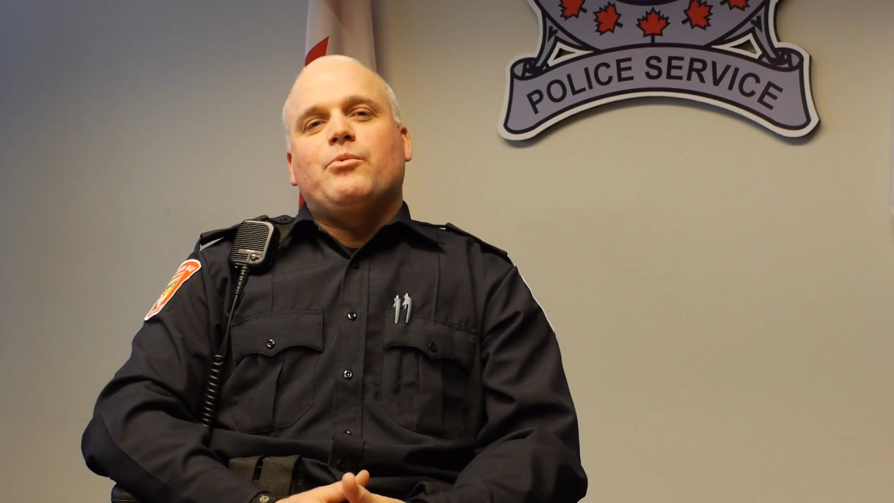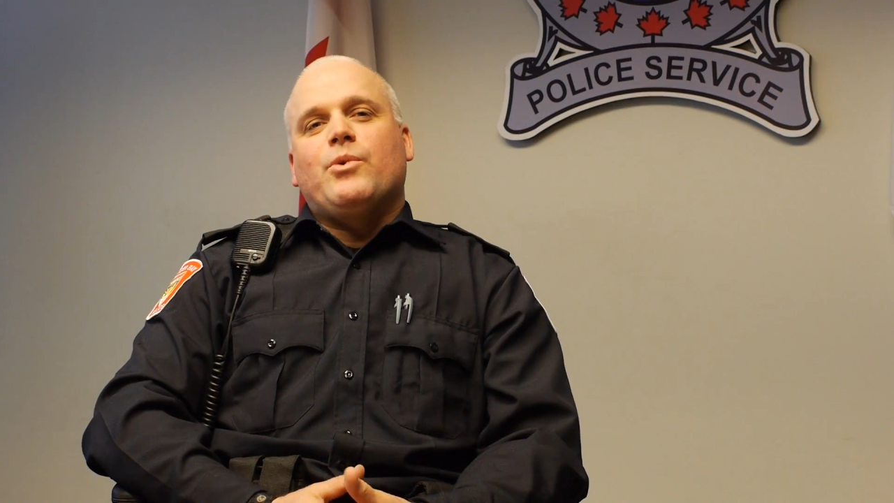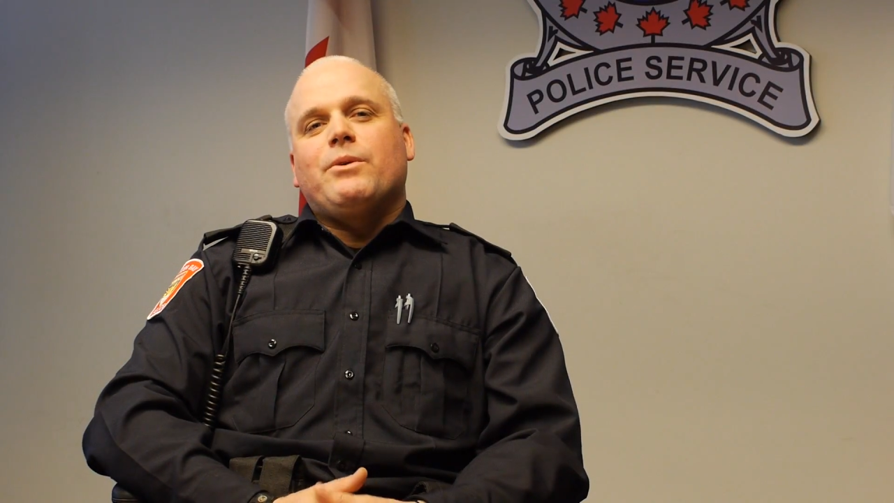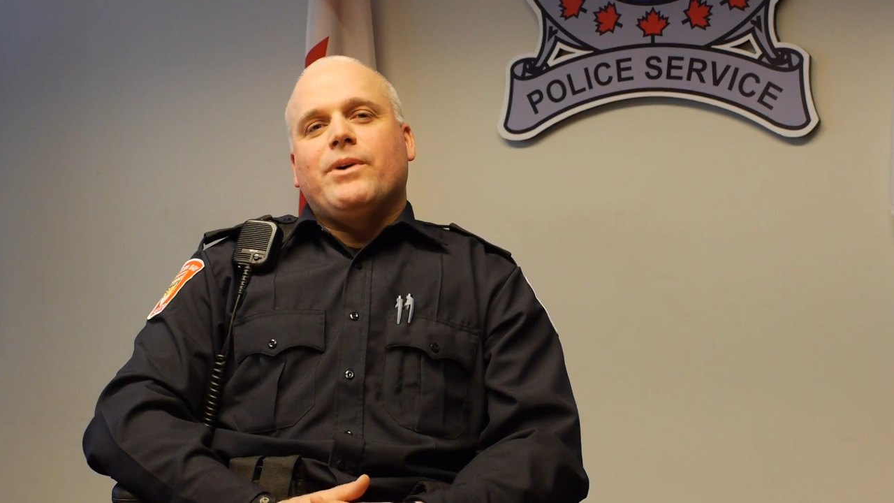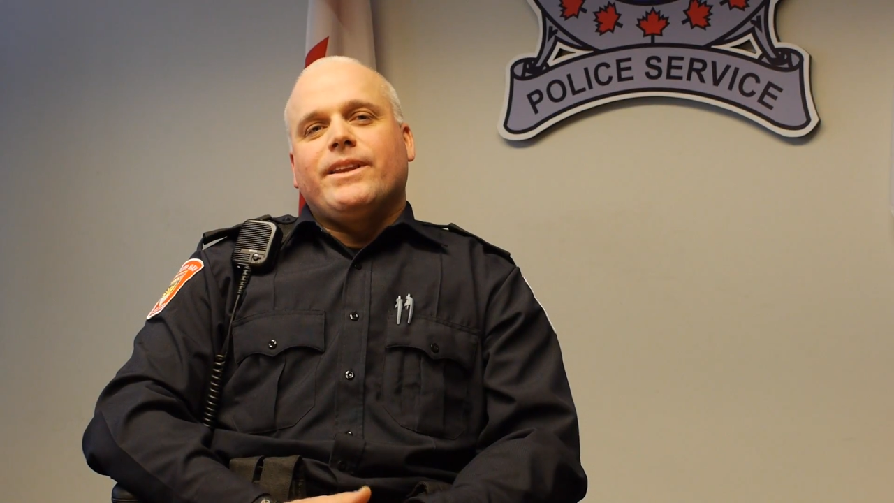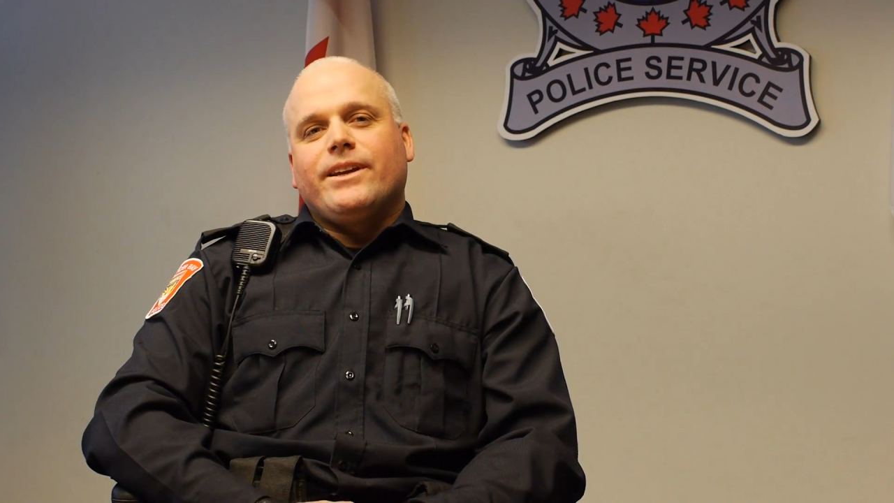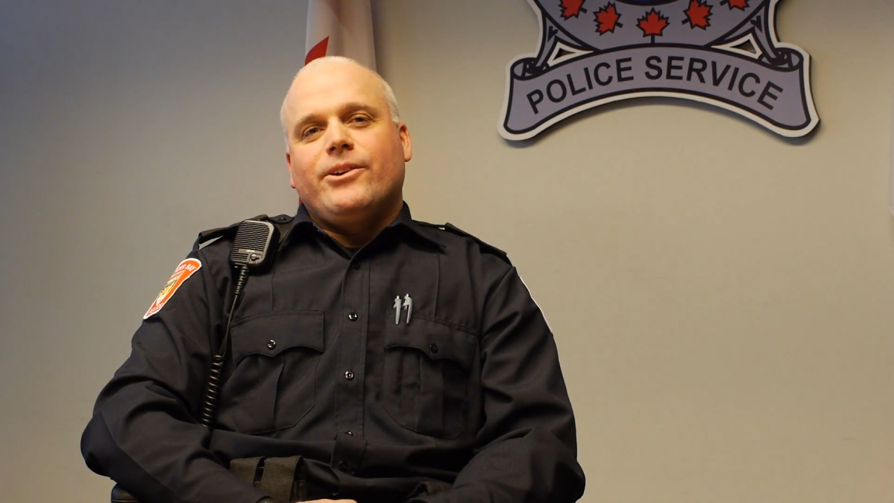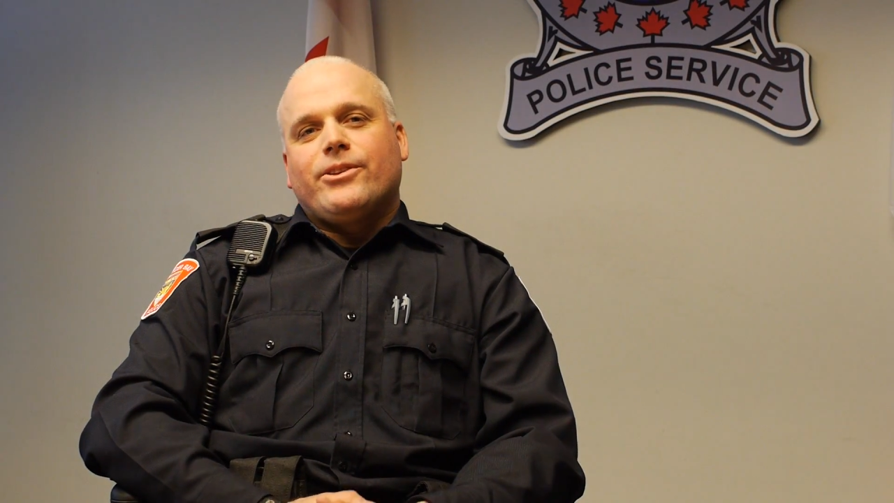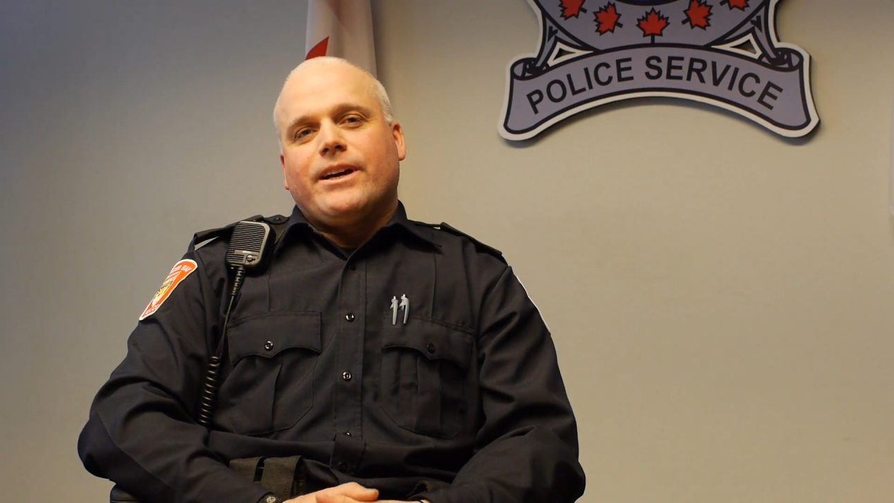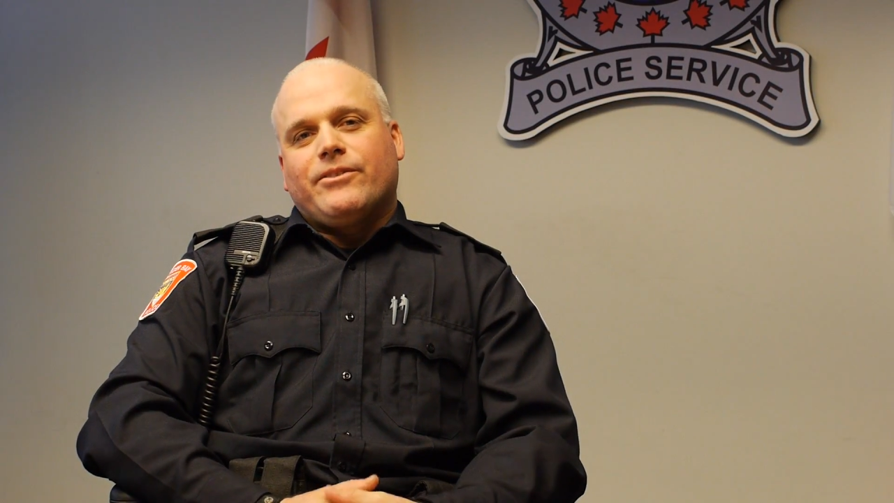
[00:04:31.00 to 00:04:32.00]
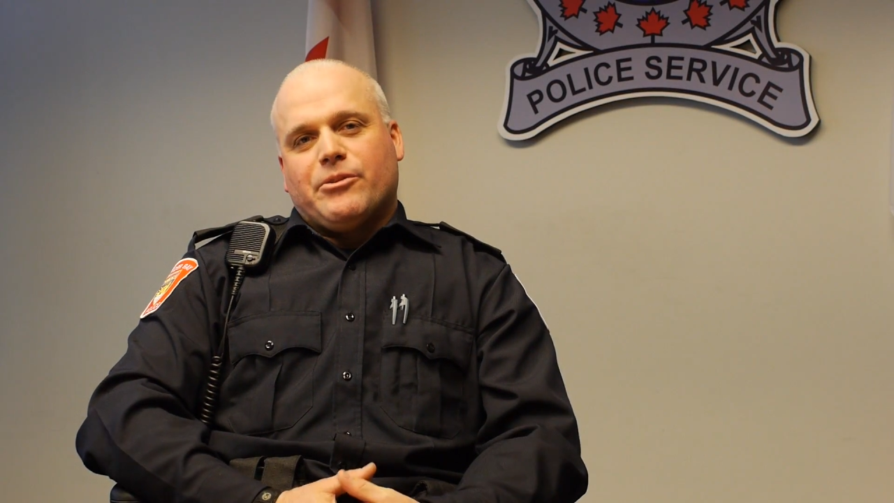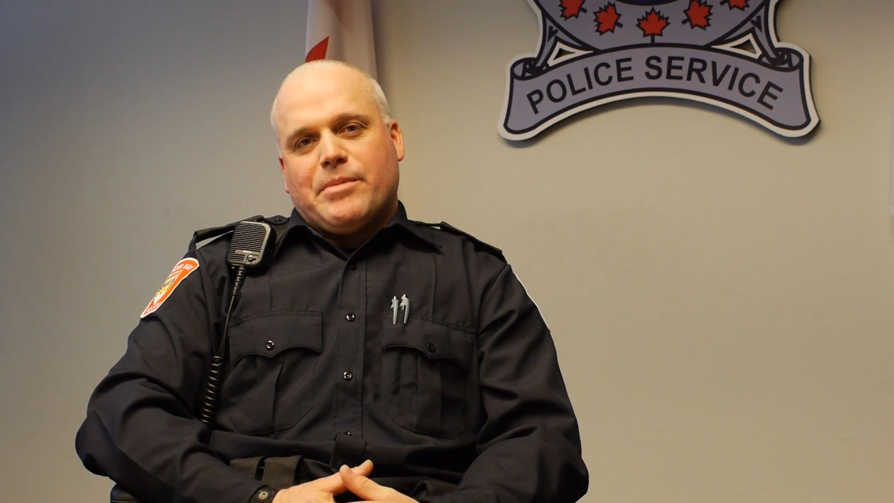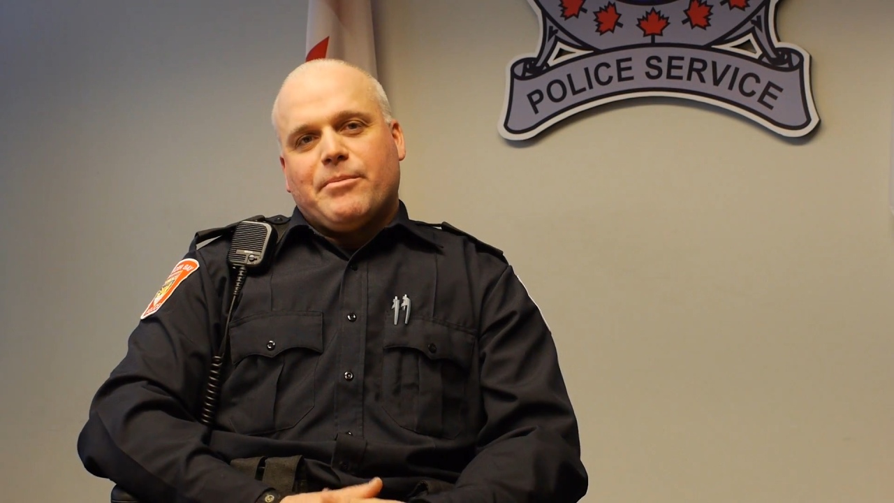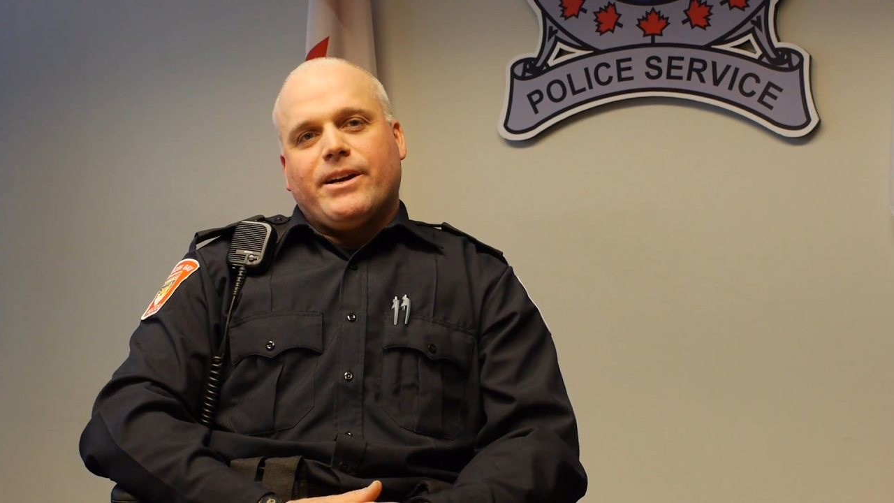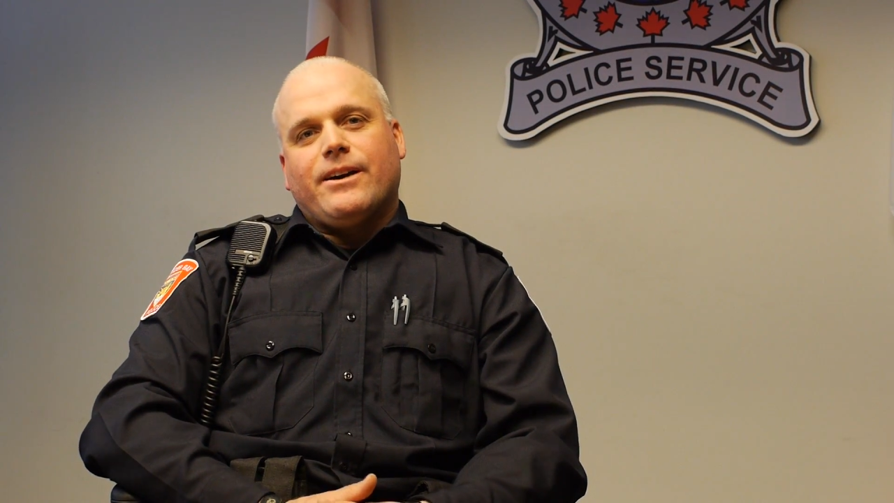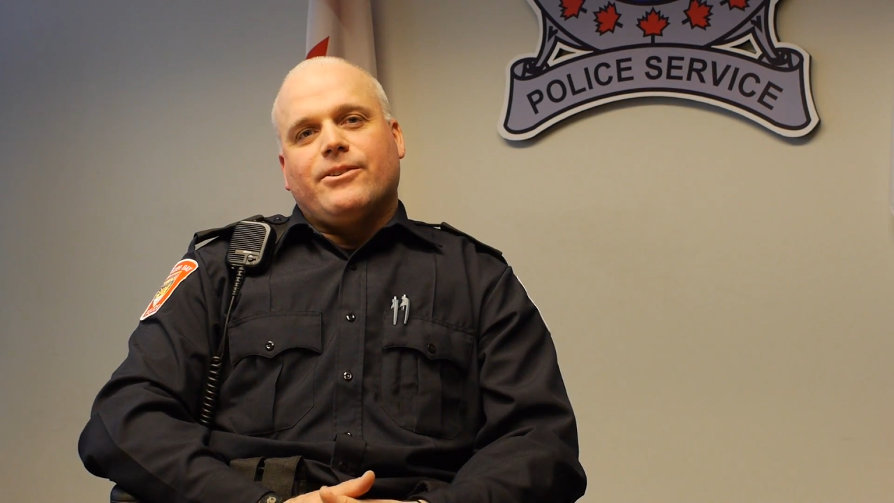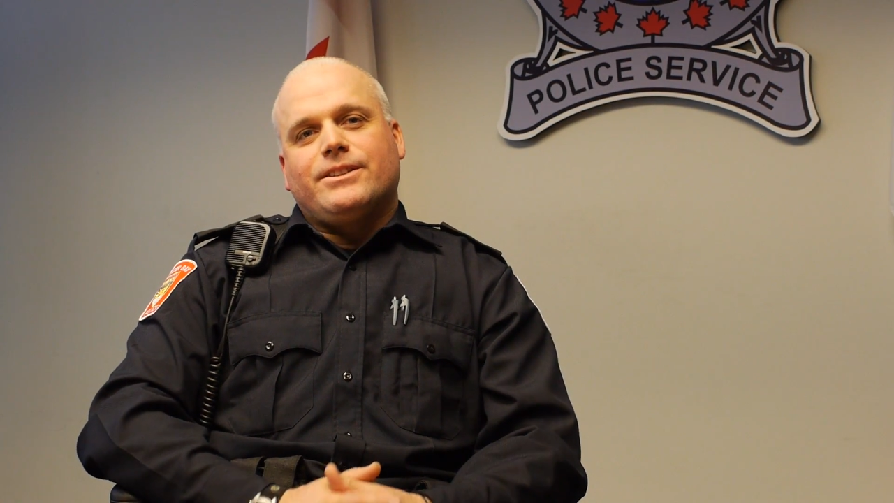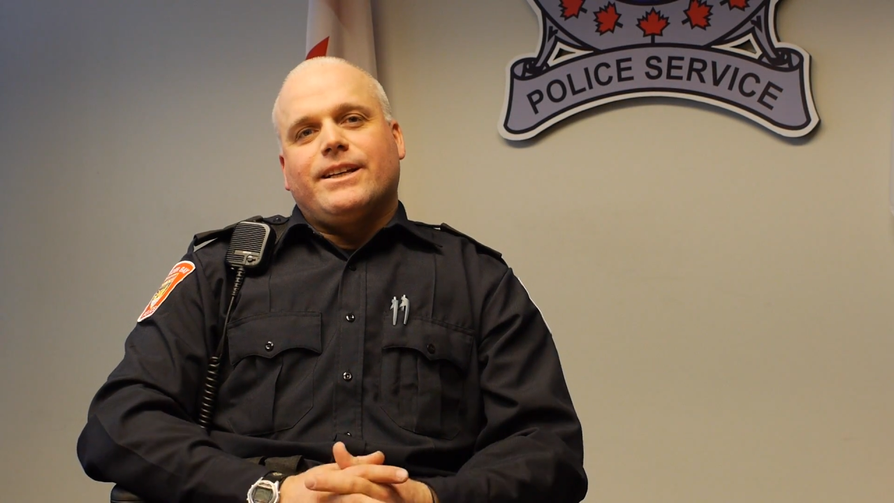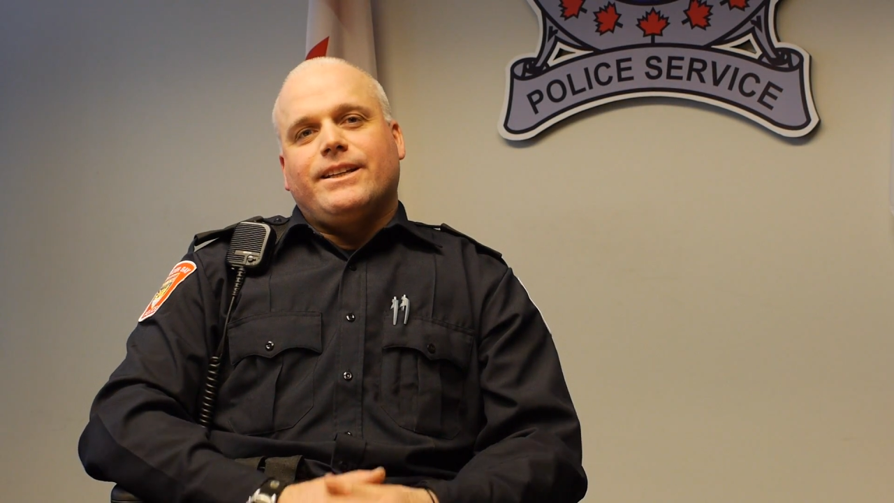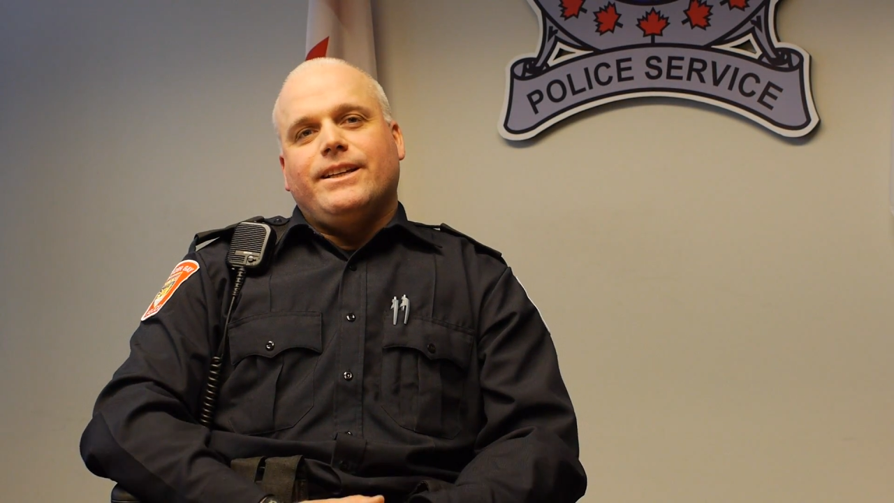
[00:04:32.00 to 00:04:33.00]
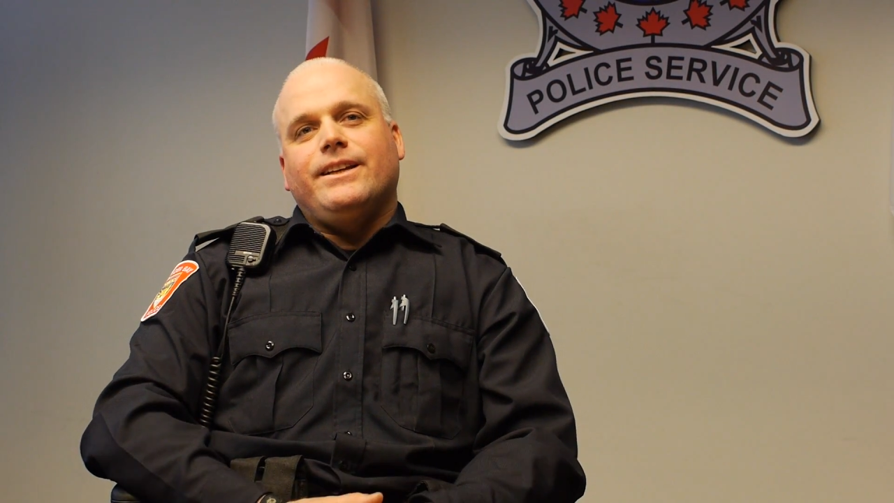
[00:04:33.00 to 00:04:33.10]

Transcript: One thing youth have to remember now is that